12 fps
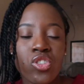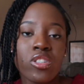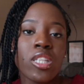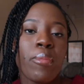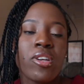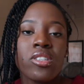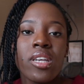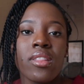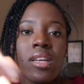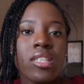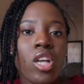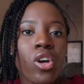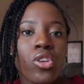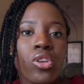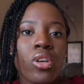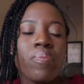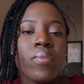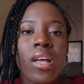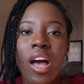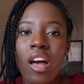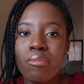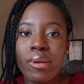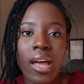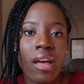question the patient can then tell you
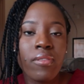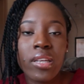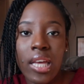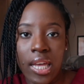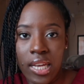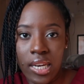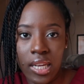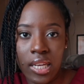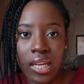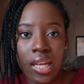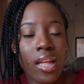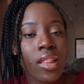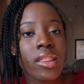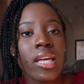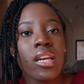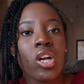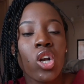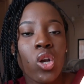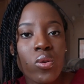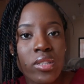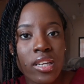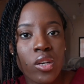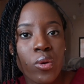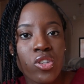i've been having a headache then
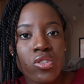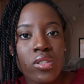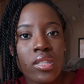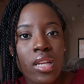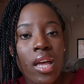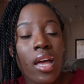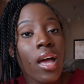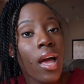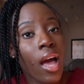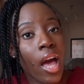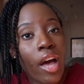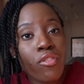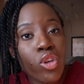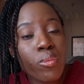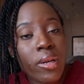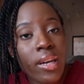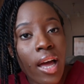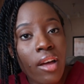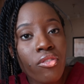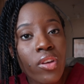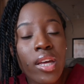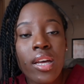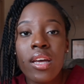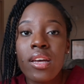closed-ended questions have you been
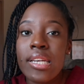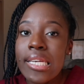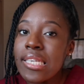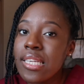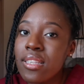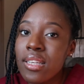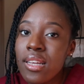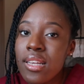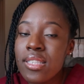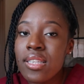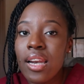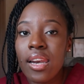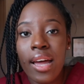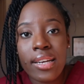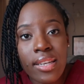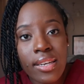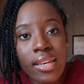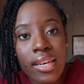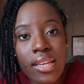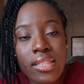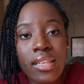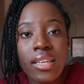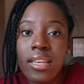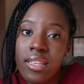having dizziness
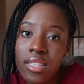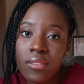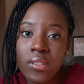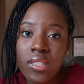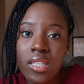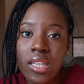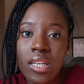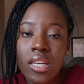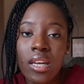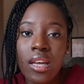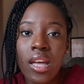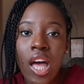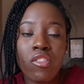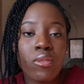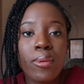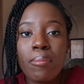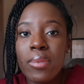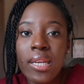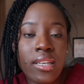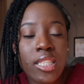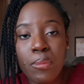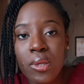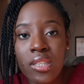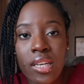lightheadedness easy fatigue have you been bleeding
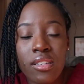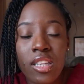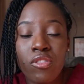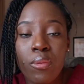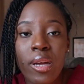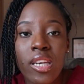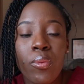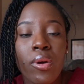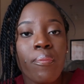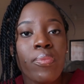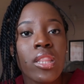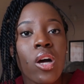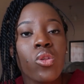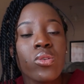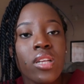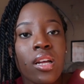spontaneously from anywhere now those